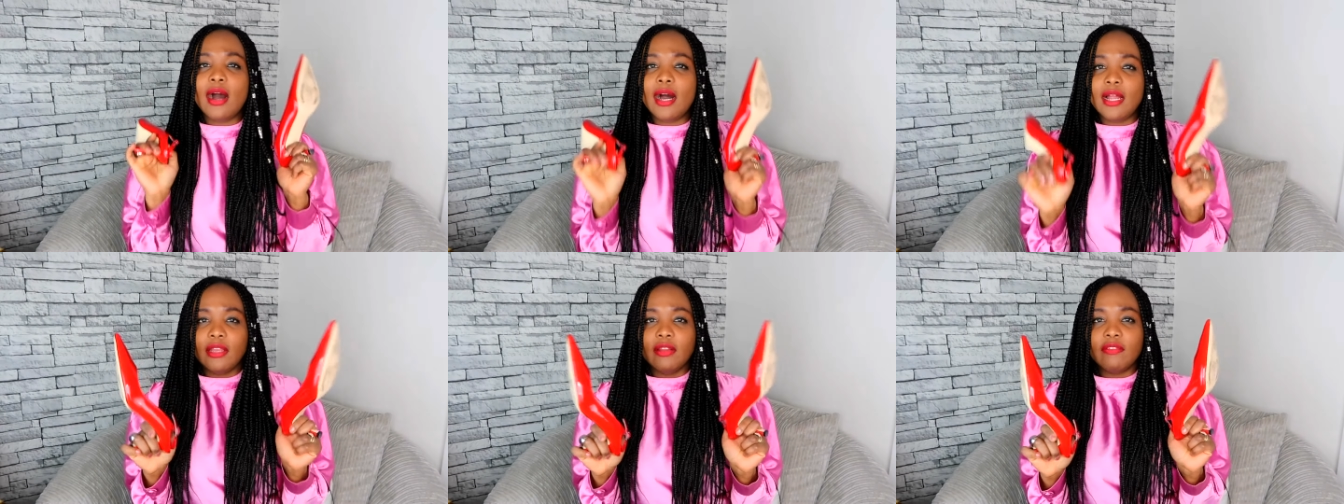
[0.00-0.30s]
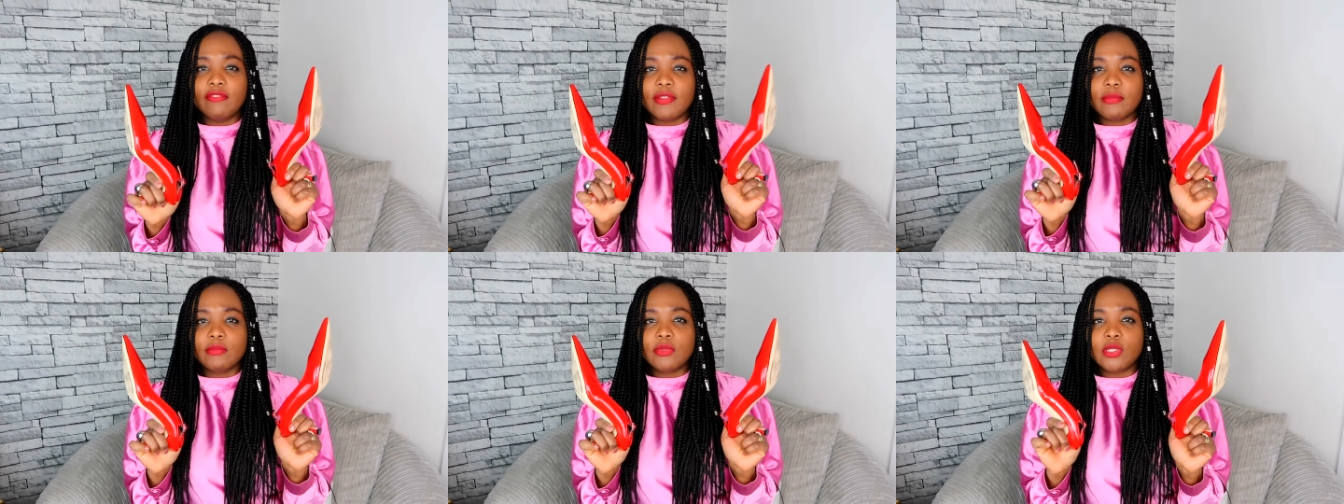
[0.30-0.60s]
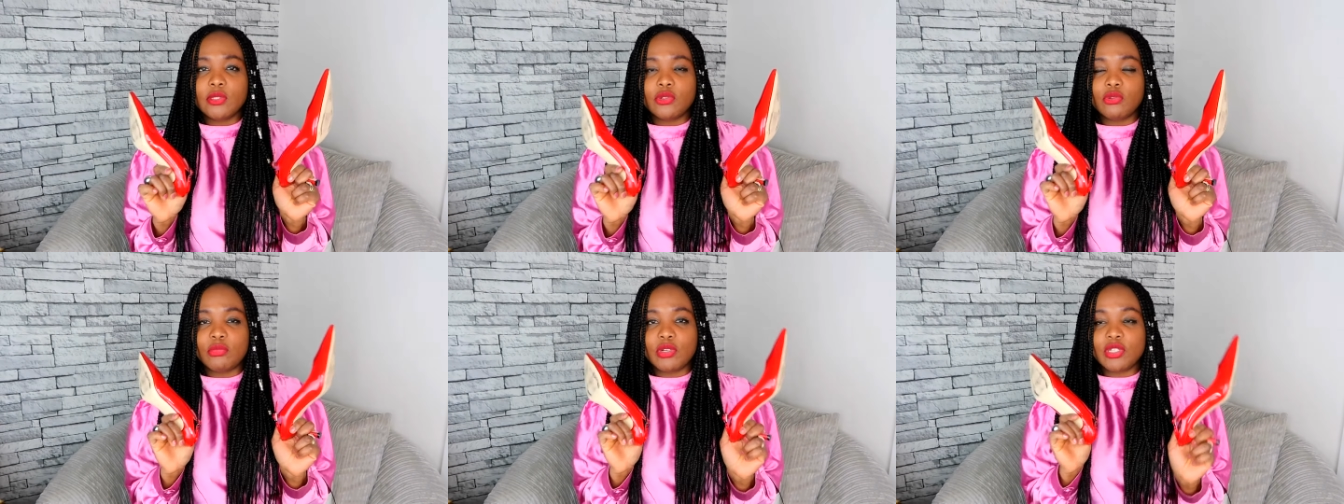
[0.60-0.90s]
I love them
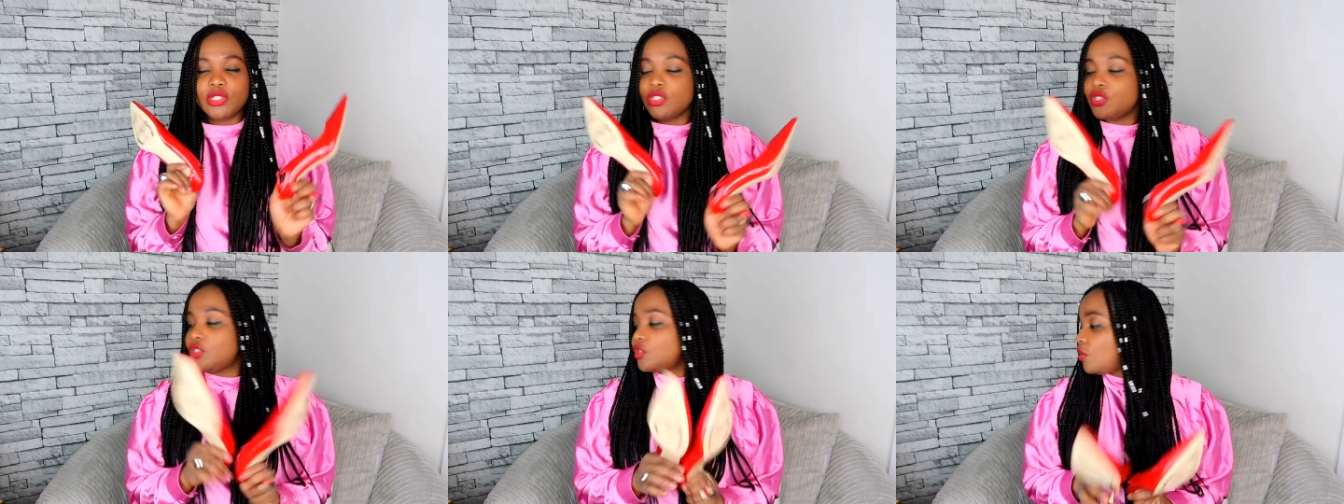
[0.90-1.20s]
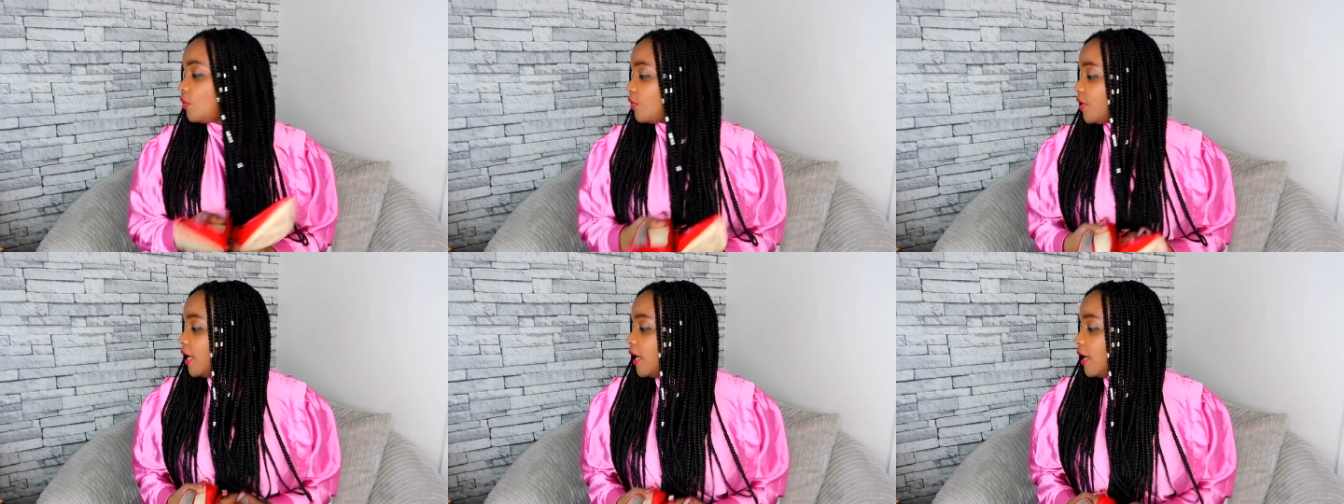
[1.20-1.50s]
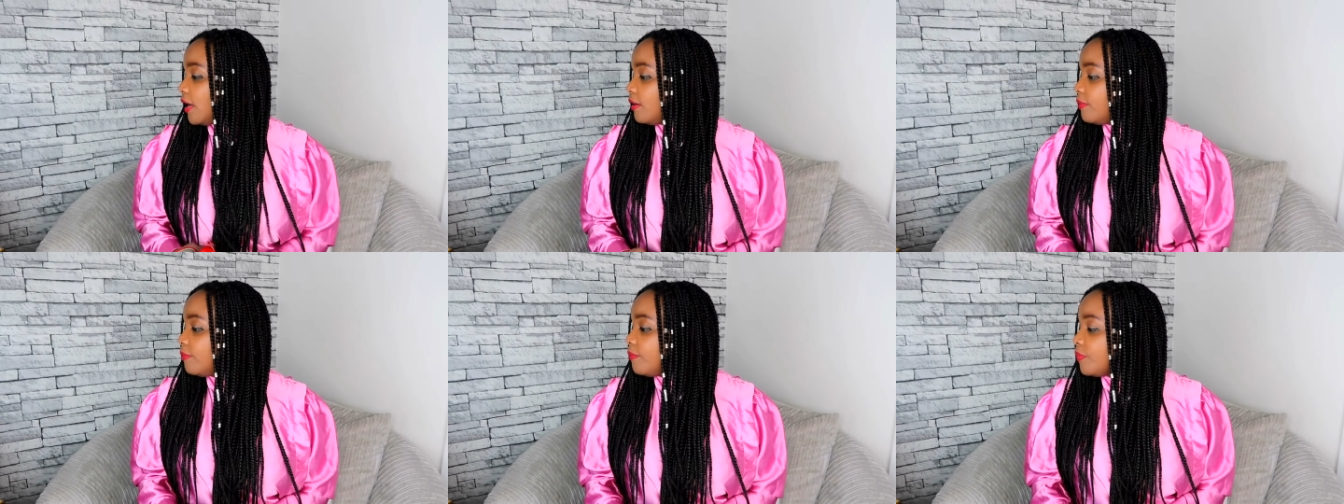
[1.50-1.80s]
so much. So
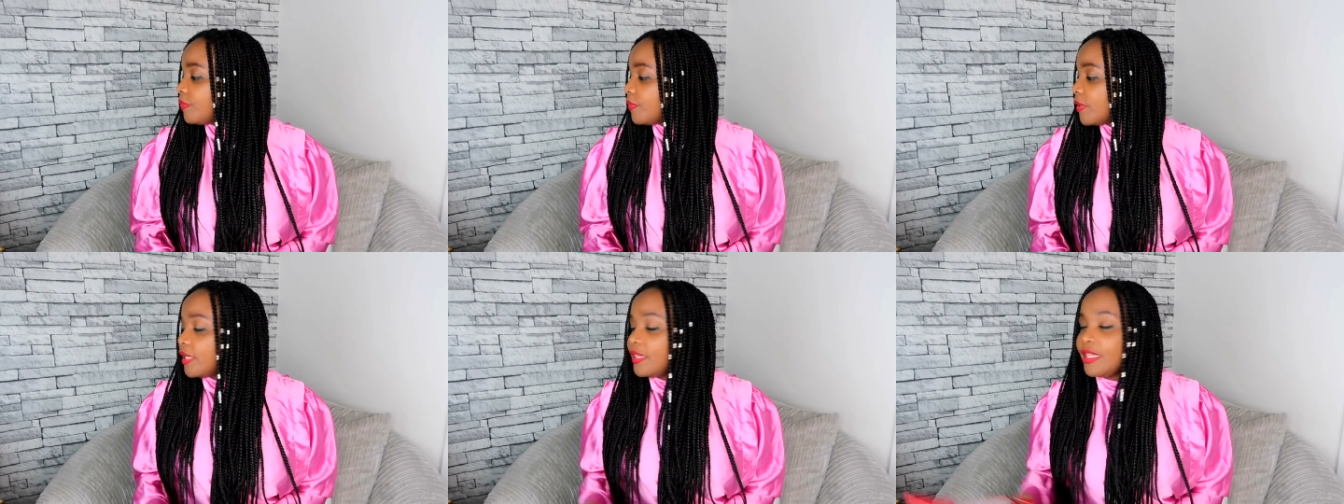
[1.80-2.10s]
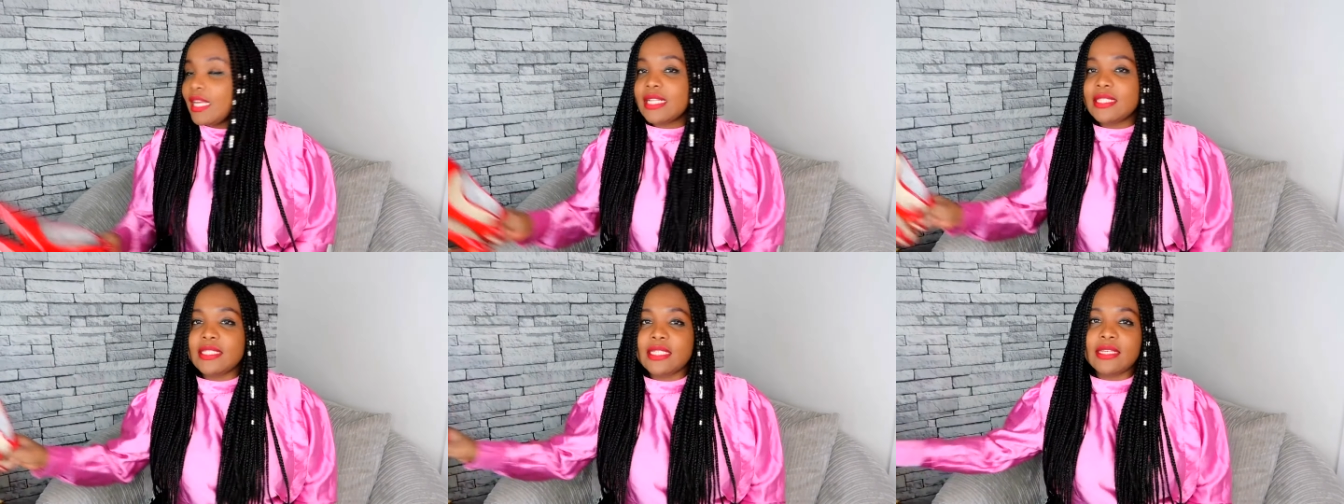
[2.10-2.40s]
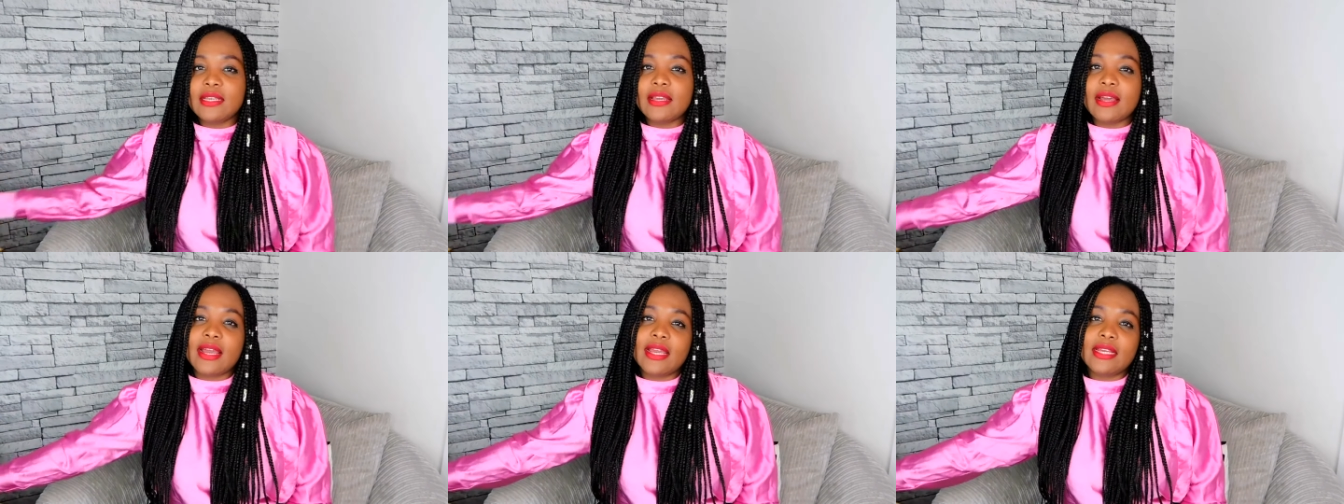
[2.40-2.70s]
yeah, that's
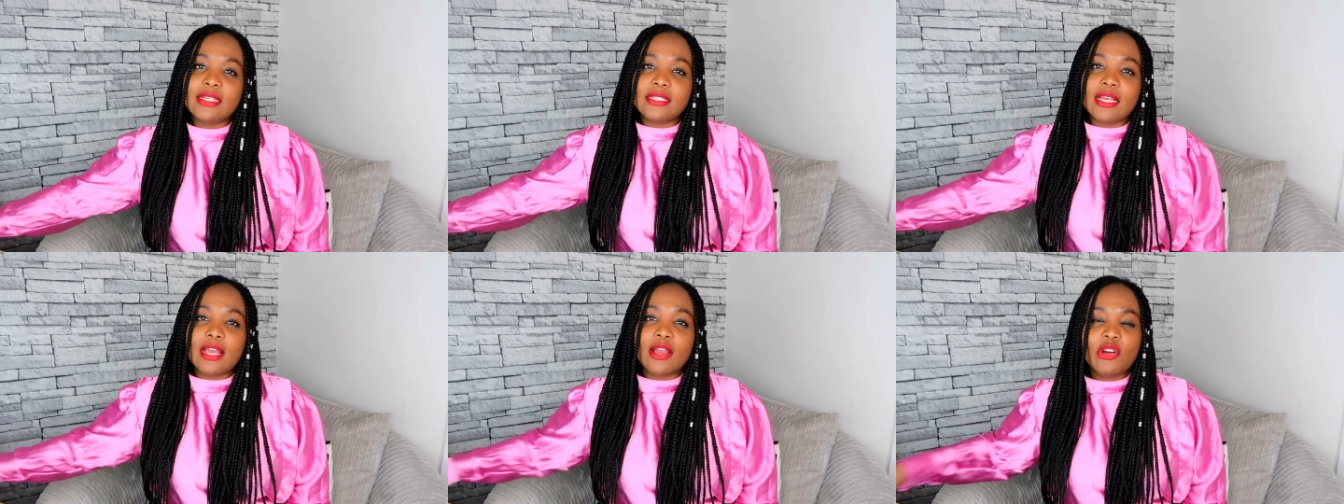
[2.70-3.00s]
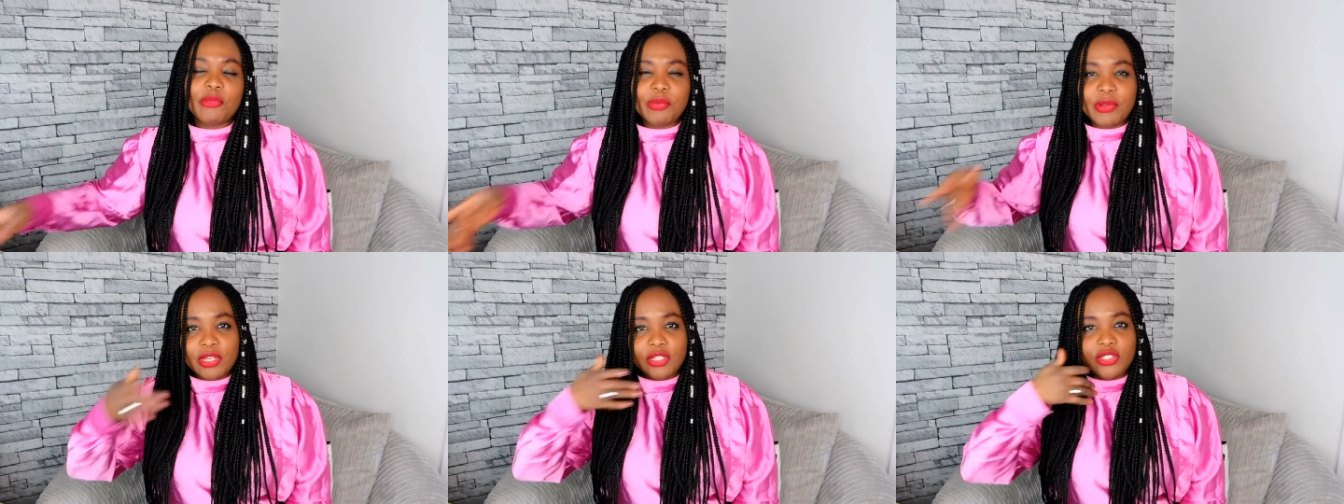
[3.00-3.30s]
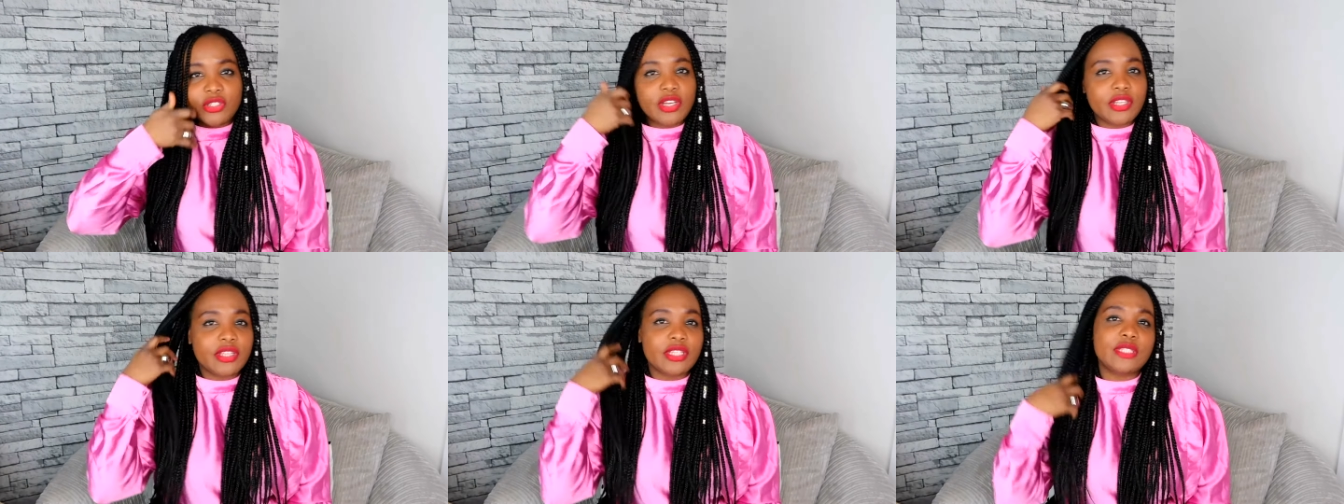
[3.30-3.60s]
it guys. I hope you
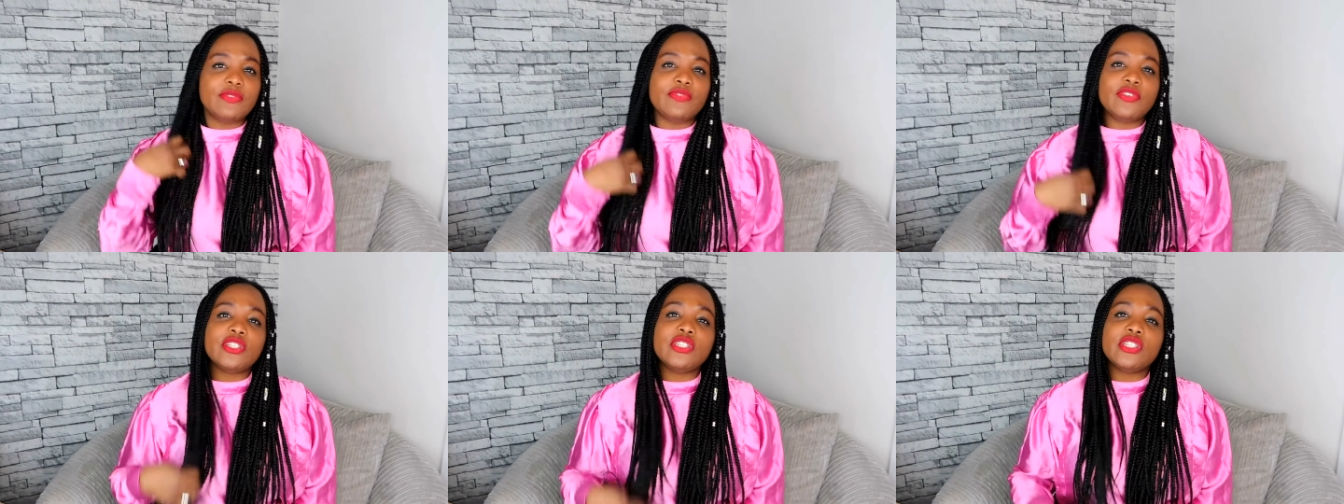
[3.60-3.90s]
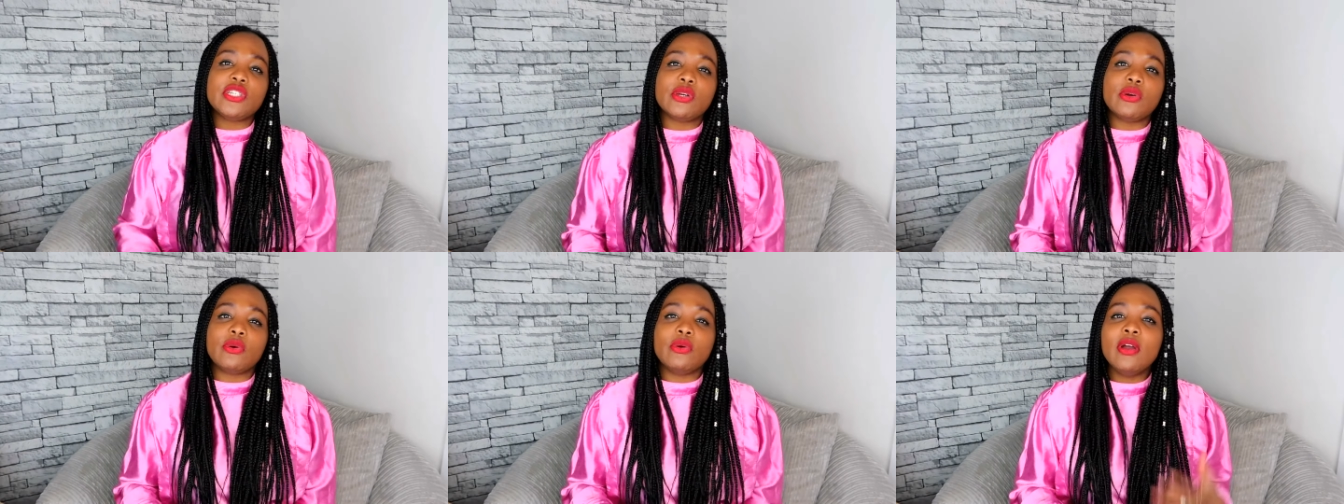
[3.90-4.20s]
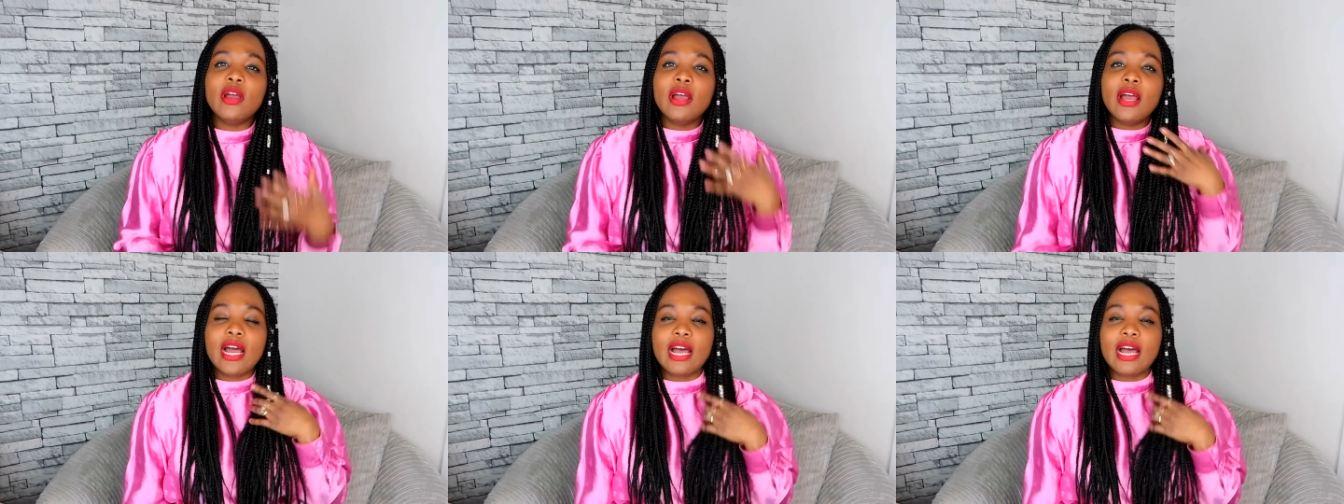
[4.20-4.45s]
enjoyed this video.